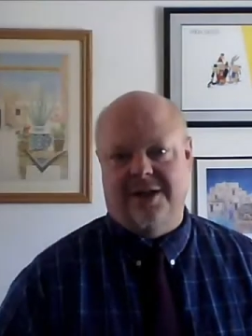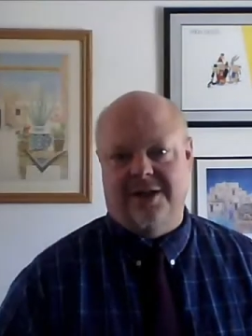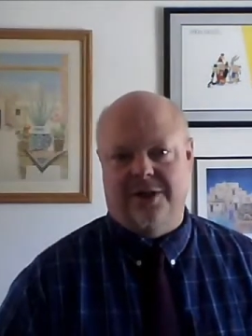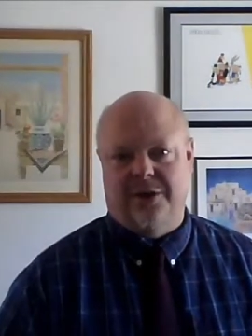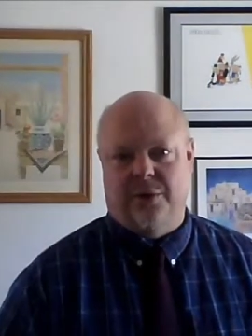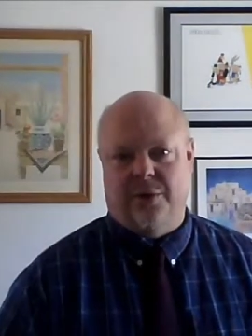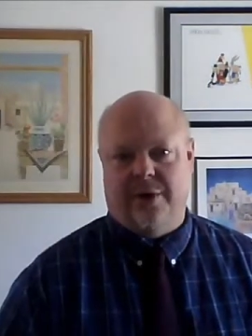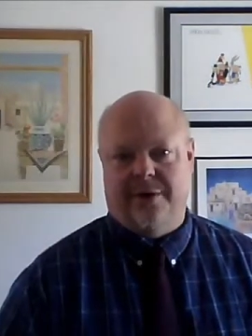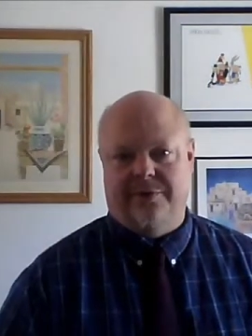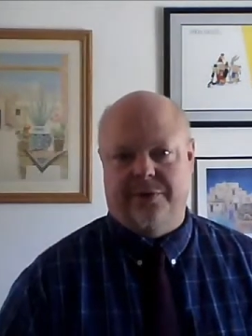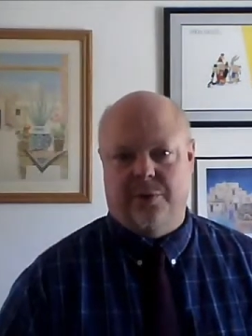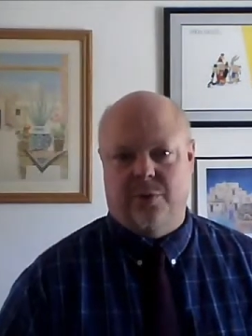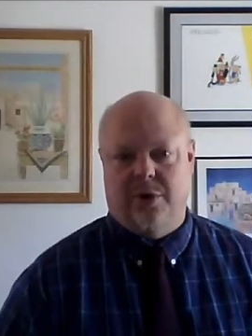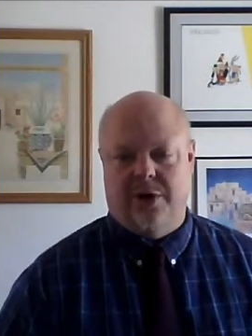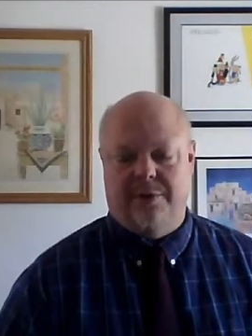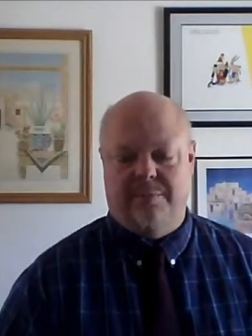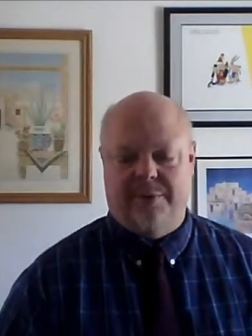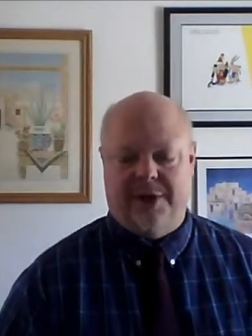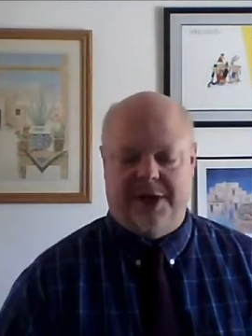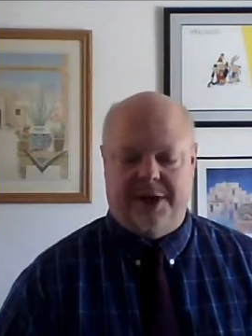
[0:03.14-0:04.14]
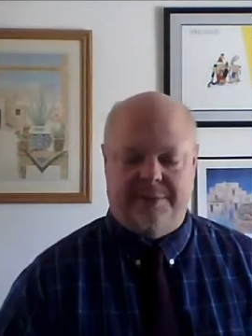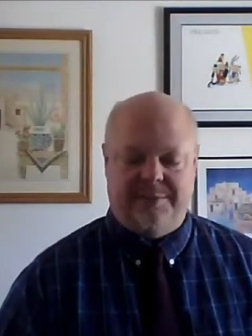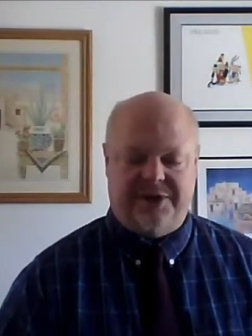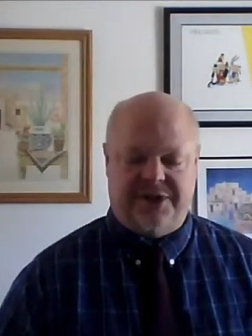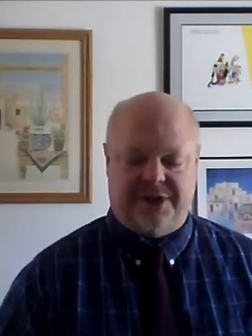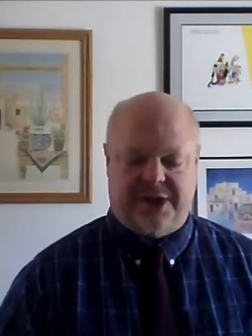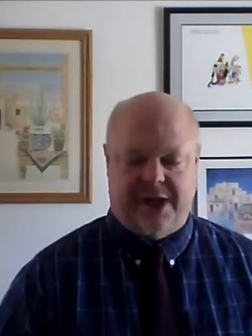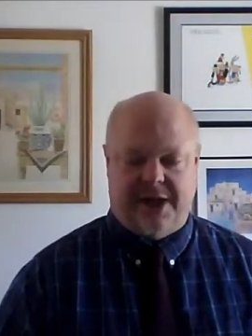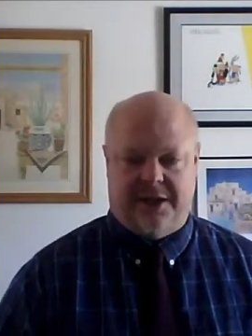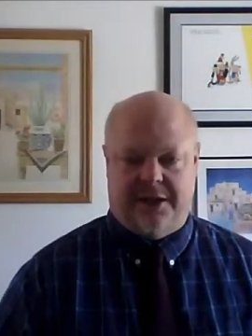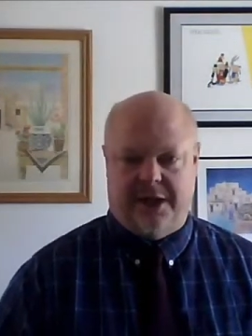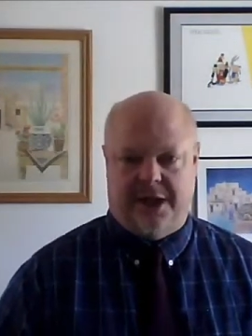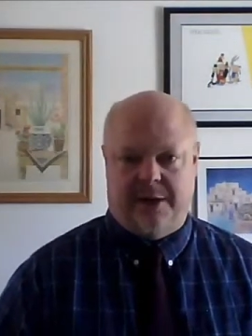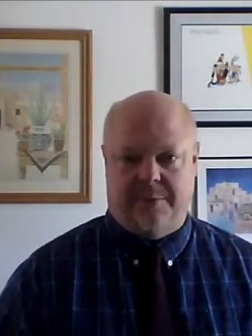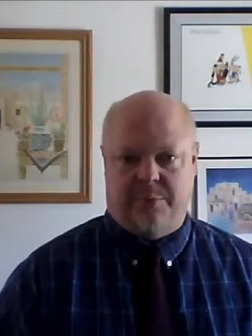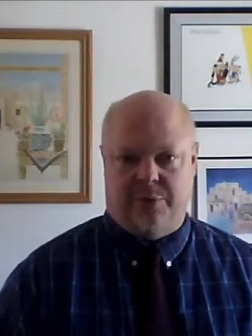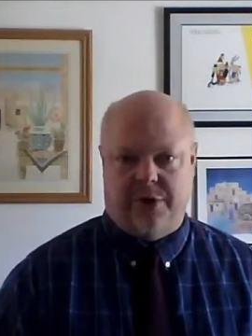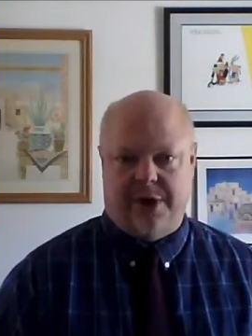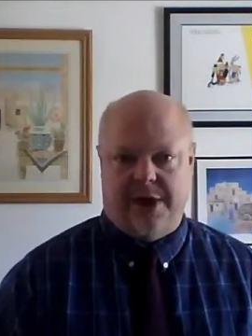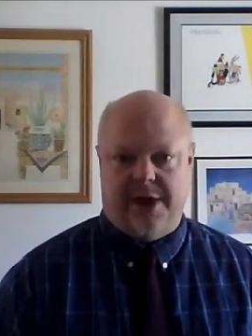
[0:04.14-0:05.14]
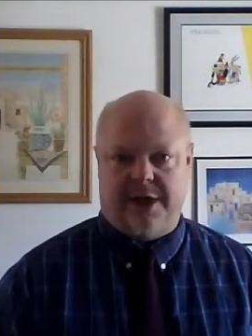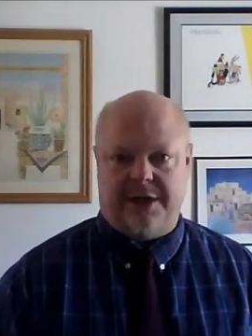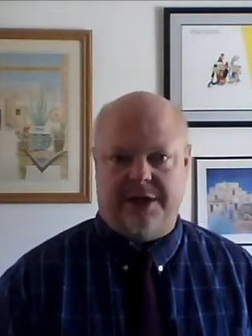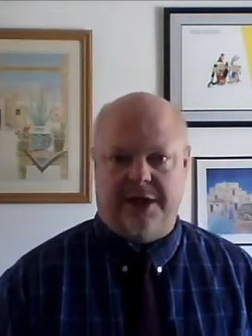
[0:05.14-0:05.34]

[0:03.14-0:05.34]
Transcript: Hello, everyone. My name is Scott Lamprecht.